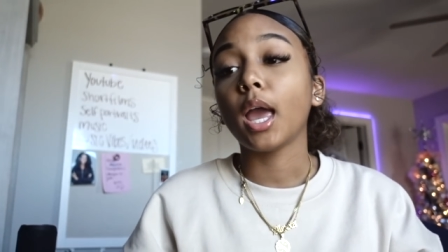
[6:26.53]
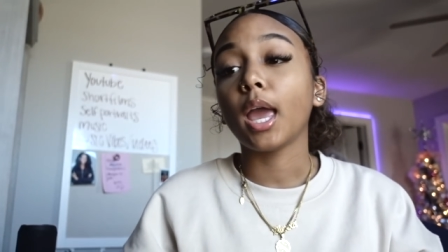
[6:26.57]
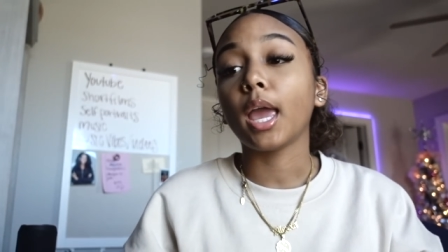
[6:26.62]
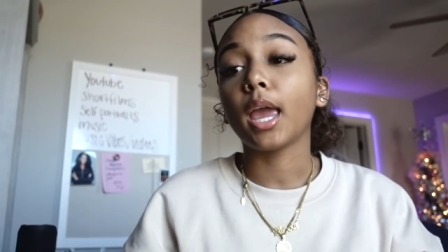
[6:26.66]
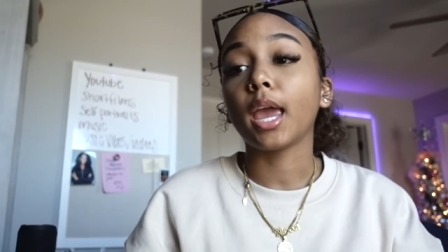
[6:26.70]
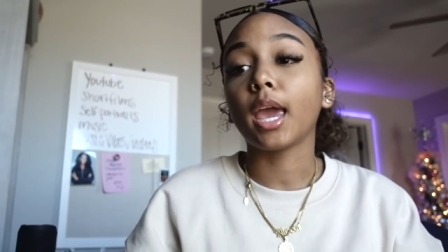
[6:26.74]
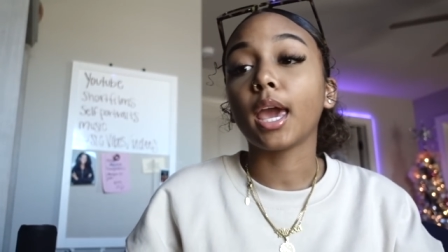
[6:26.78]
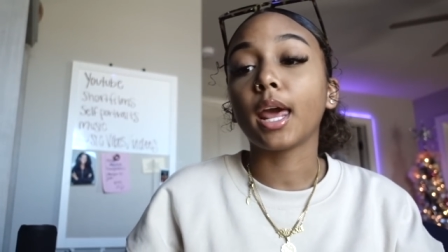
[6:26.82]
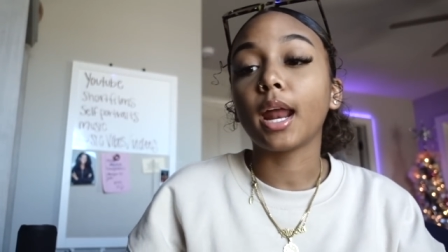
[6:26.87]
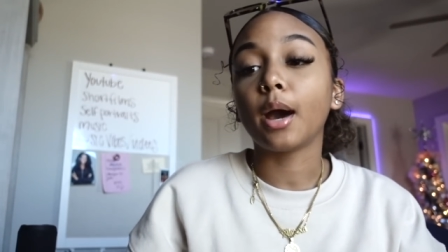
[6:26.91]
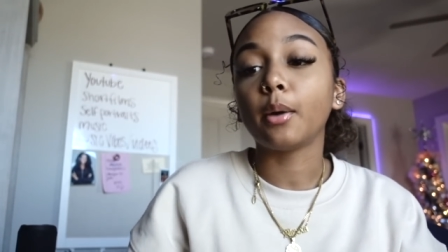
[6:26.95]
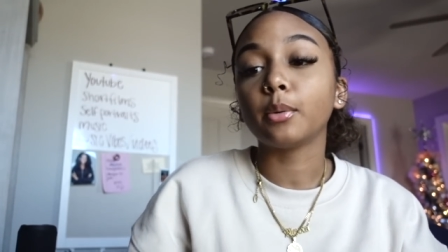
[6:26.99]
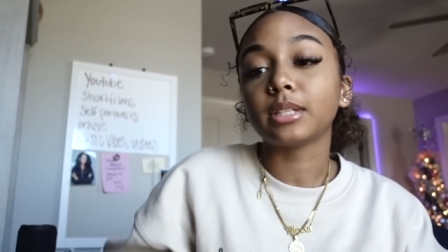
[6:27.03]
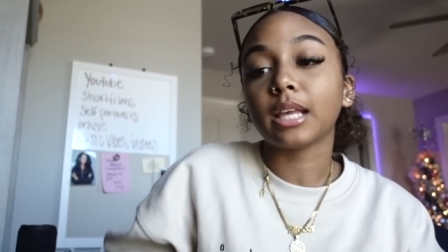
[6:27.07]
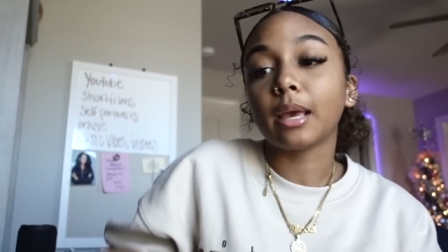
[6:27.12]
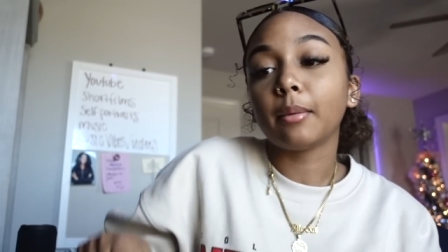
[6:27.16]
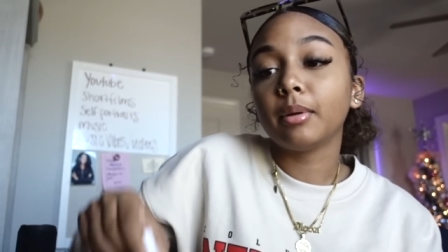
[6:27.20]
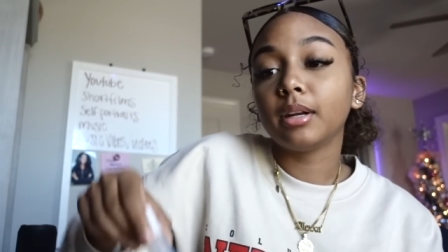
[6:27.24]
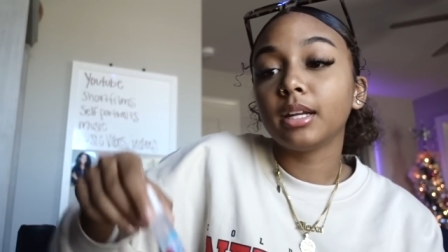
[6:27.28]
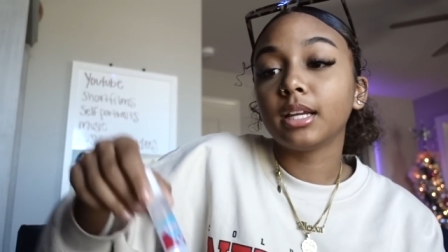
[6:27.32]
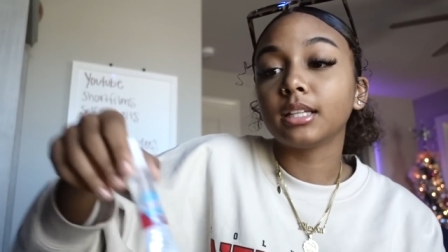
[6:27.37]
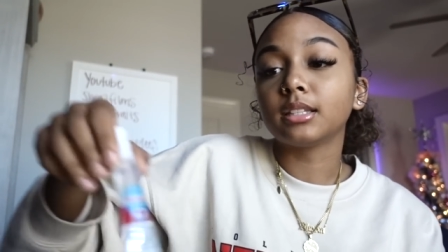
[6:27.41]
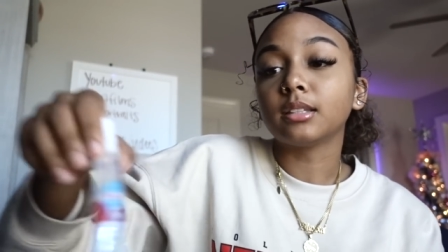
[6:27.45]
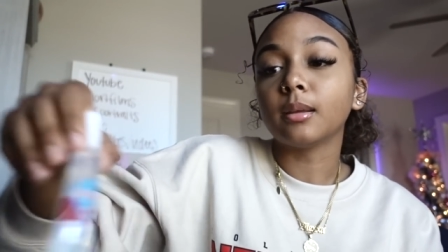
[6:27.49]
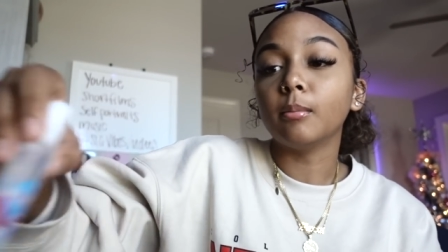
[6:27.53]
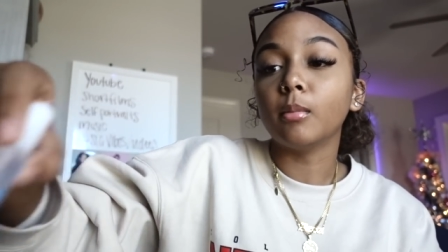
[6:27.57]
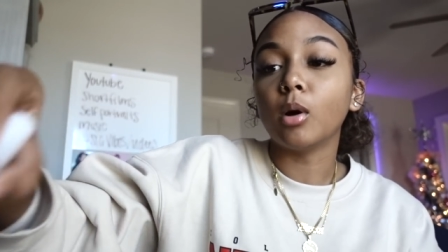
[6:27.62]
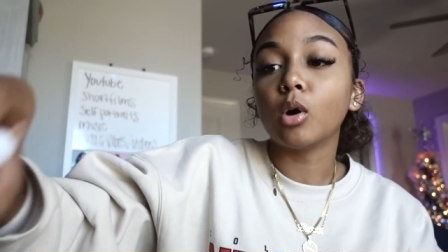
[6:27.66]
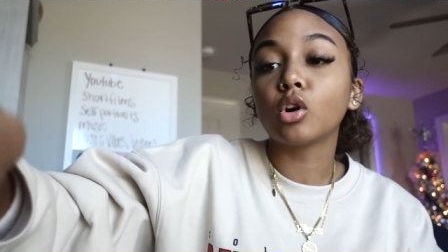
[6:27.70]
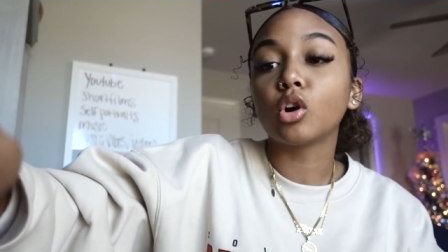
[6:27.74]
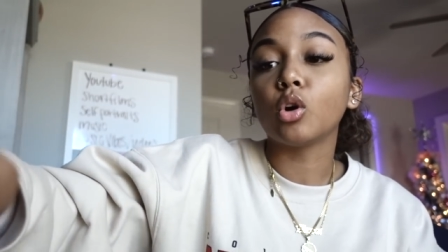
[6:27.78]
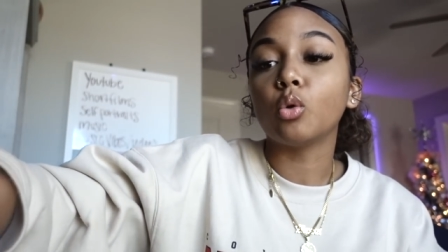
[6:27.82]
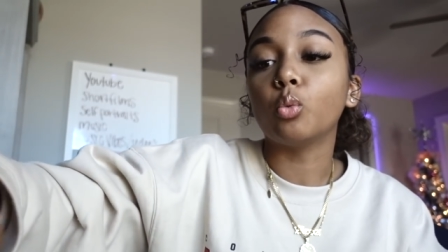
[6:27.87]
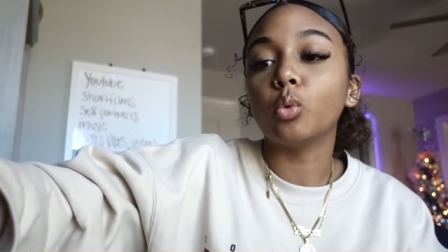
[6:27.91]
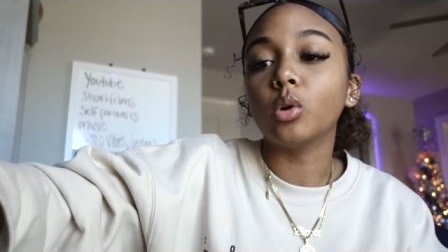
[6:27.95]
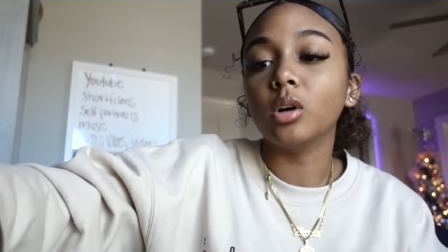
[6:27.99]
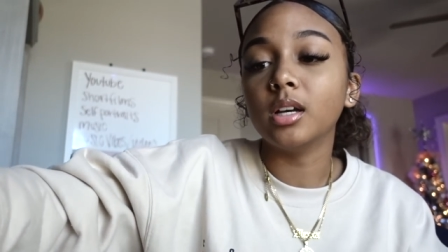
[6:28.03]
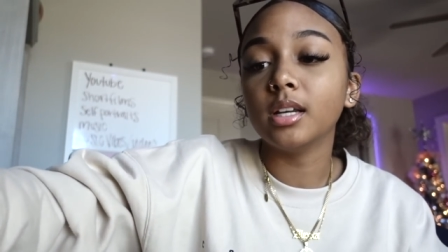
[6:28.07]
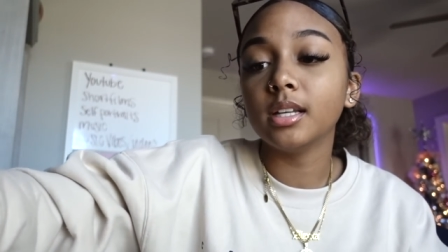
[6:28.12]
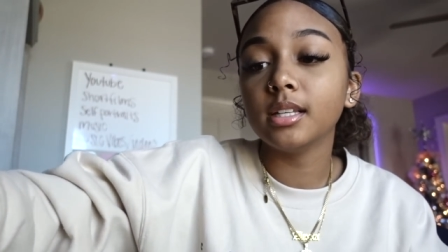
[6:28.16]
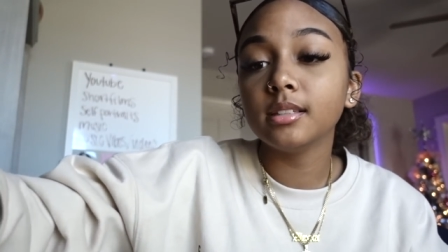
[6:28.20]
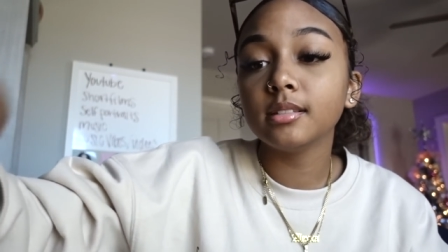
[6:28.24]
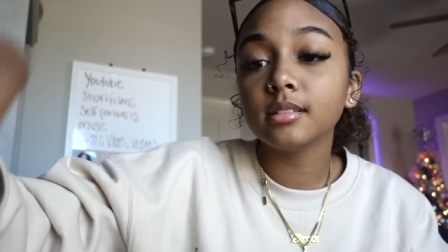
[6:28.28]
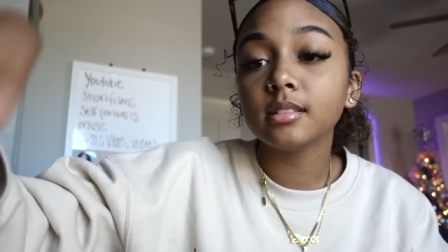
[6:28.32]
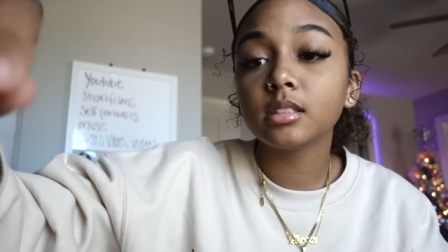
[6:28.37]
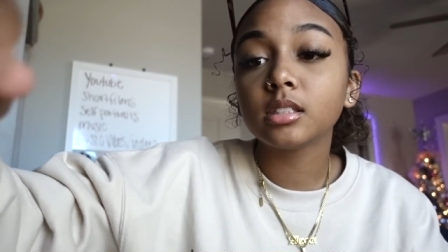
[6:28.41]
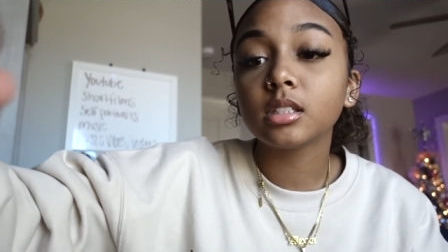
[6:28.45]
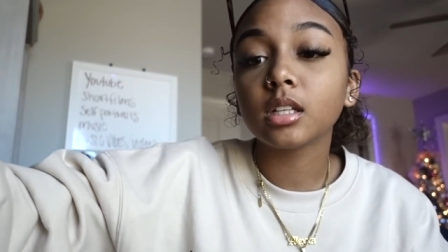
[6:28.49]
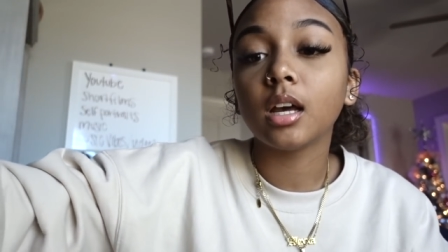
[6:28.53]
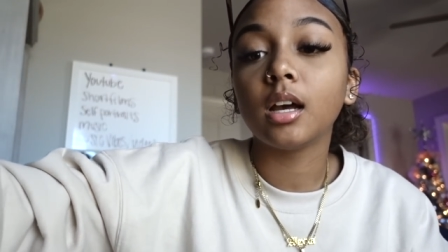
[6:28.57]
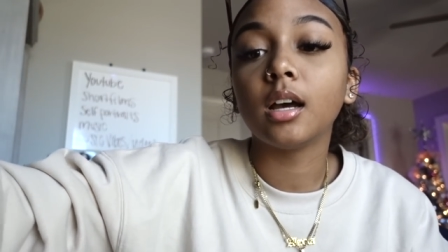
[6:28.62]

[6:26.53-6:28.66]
and I was able to get the Mocha ones